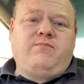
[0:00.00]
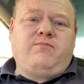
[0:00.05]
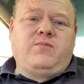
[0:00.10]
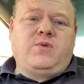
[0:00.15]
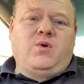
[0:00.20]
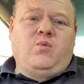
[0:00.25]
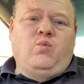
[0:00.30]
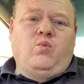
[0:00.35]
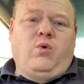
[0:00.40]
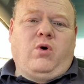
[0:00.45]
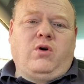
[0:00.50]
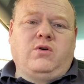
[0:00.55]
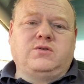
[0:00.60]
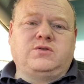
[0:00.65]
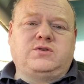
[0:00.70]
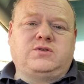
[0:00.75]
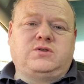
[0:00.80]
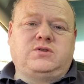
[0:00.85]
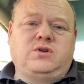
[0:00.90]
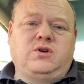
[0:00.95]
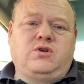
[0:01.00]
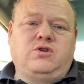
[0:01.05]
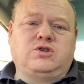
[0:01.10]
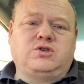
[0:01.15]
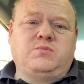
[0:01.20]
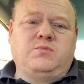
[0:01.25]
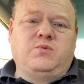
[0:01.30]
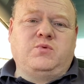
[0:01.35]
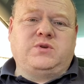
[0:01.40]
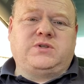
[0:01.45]
was the
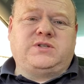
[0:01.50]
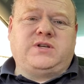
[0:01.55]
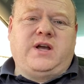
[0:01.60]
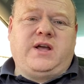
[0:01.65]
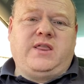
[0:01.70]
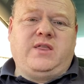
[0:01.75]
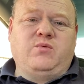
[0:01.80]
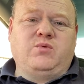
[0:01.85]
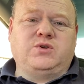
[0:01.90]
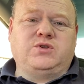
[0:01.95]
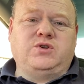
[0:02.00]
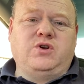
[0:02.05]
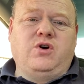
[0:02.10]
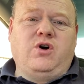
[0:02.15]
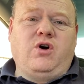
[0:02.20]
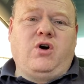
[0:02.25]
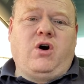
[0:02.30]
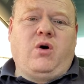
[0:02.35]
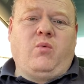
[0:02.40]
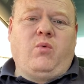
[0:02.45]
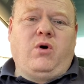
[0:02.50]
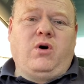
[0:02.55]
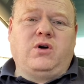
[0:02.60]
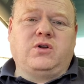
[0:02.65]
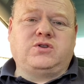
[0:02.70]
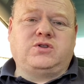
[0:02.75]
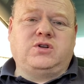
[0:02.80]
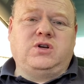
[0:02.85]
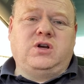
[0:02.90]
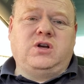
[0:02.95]
customer was saying there was no hot
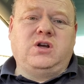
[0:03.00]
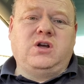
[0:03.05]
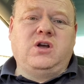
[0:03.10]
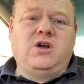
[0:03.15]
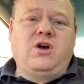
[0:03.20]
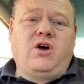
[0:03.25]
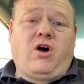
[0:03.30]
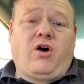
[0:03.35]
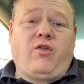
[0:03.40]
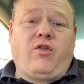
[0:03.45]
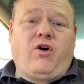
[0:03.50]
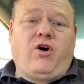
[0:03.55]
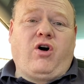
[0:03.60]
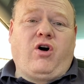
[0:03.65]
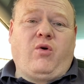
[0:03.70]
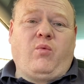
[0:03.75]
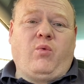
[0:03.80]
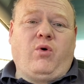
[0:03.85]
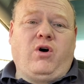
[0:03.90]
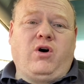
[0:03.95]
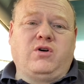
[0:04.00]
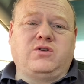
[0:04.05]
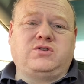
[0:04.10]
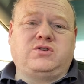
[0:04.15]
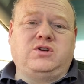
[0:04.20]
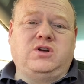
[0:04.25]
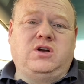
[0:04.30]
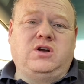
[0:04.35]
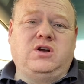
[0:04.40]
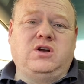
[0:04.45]
water, or the hot
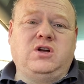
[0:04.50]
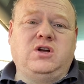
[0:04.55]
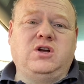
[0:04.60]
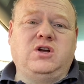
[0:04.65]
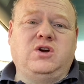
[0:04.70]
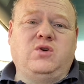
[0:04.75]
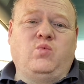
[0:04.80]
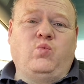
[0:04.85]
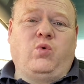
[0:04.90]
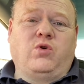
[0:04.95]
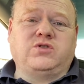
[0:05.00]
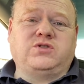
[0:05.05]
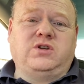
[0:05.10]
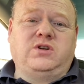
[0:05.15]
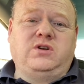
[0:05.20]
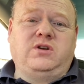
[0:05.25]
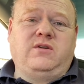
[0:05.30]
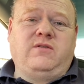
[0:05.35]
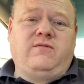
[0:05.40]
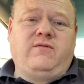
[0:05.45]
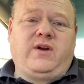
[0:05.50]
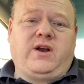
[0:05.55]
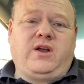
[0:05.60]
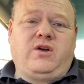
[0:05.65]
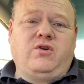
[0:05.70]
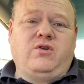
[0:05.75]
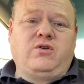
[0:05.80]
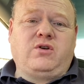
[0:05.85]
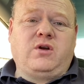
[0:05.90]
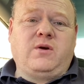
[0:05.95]
water wasn't very
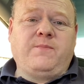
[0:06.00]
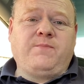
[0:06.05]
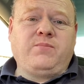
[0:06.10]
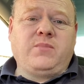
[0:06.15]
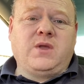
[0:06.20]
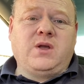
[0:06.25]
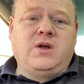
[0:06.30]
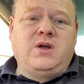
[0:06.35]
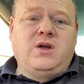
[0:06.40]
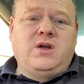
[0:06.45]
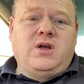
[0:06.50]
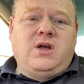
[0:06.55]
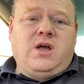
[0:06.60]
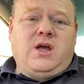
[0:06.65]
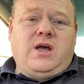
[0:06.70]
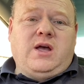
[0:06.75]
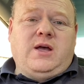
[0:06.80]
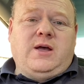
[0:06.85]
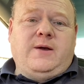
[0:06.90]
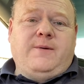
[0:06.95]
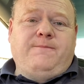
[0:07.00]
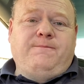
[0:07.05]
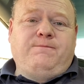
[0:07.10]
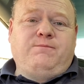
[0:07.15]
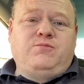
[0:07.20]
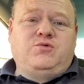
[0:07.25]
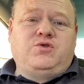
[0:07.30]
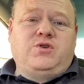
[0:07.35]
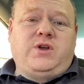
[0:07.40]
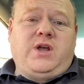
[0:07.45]
good. So
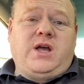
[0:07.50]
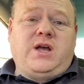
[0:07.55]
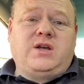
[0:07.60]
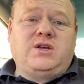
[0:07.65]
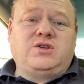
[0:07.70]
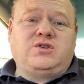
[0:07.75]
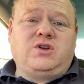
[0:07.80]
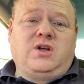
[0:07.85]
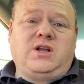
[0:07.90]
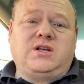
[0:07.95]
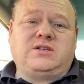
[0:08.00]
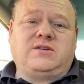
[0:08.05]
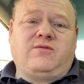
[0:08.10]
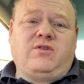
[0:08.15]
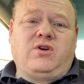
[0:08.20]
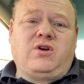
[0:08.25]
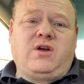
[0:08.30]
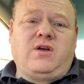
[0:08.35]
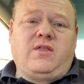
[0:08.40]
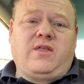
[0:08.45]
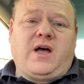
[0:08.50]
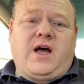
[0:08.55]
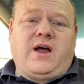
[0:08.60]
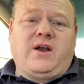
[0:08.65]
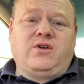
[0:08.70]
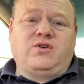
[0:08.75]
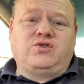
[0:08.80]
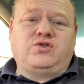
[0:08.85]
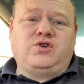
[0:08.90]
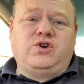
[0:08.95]
let's have a look at that and
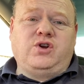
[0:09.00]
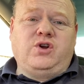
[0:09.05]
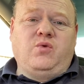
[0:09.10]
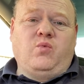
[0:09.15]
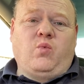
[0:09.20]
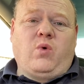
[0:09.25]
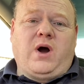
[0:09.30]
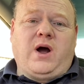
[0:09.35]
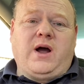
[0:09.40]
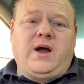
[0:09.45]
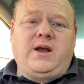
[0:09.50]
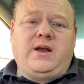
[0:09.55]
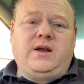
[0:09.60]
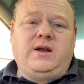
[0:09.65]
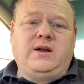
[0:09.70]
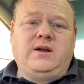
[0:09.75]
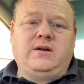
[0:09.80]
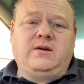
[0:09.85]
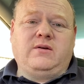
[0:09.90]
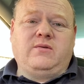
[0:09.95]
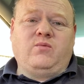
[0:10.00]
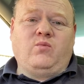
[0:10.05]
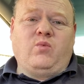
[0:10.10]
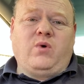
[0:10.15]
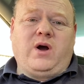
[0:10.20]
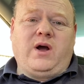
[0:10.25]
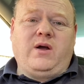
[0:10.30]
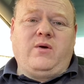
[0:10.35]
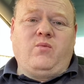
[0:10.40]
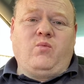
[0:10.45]
I'll show you why
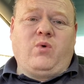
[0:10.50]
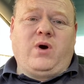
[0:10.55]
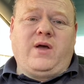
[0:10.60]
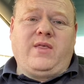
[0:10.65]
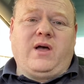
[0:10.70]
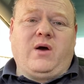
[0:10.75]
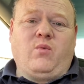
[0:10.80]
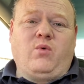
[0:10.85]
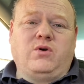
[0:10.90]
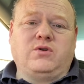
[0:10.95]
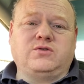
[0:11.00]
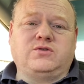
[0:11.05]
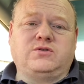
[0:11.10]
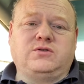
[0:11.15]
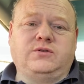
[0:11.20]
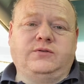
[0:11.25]
that was.